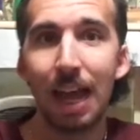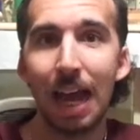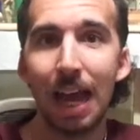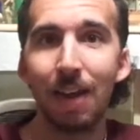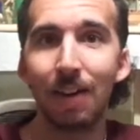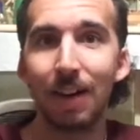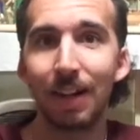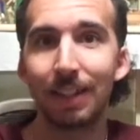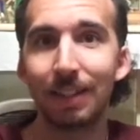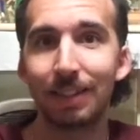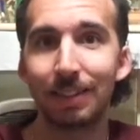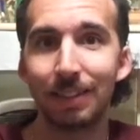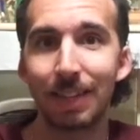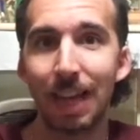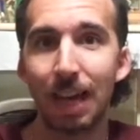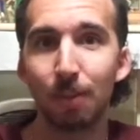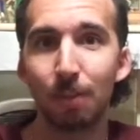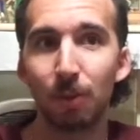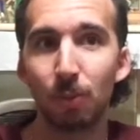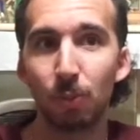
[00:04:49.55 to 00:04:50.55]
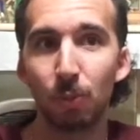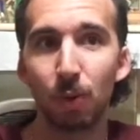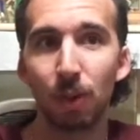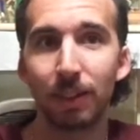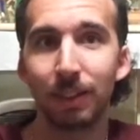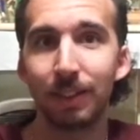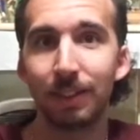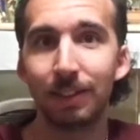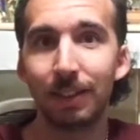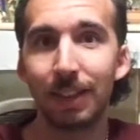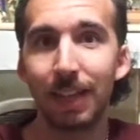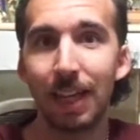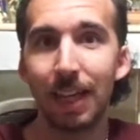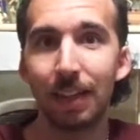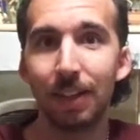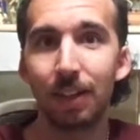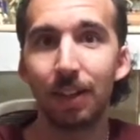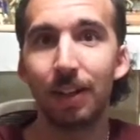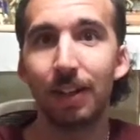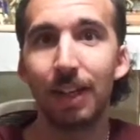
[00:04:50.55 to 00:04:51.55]
Aric and Sabas working
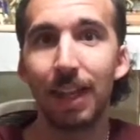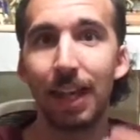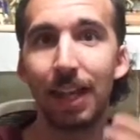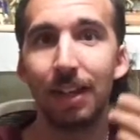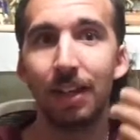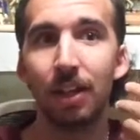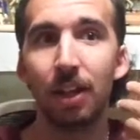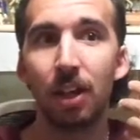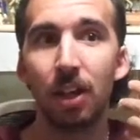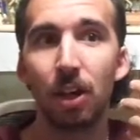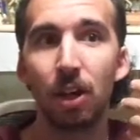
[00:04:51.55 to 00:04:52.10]
together, and then